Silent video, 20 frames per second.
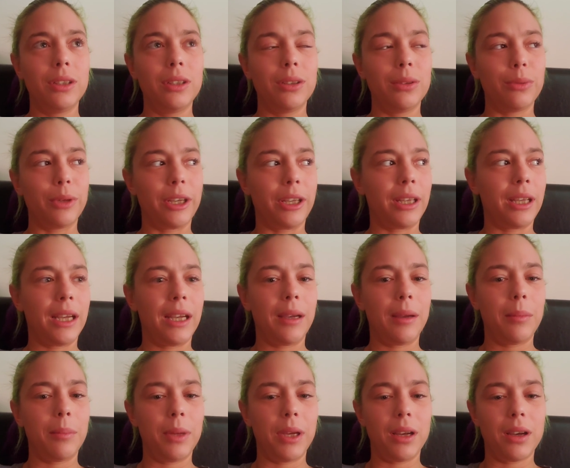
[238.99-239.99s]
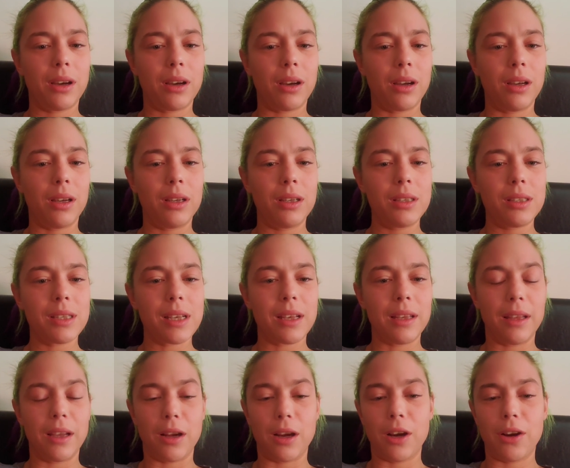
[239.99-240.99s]
really, because
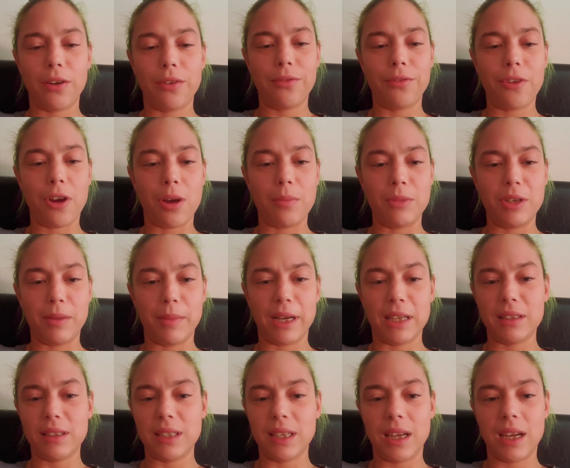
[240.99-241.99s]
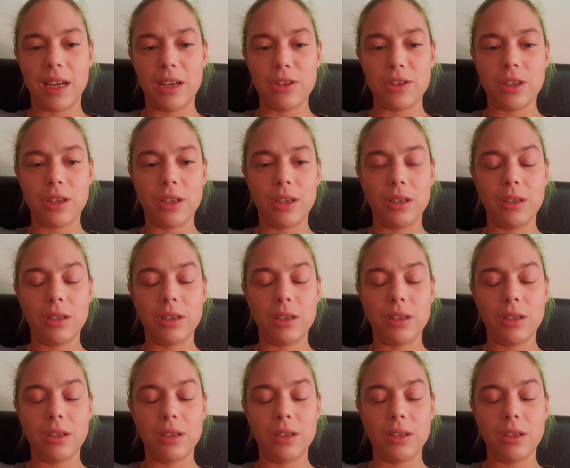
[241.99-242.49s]
they're from domestication,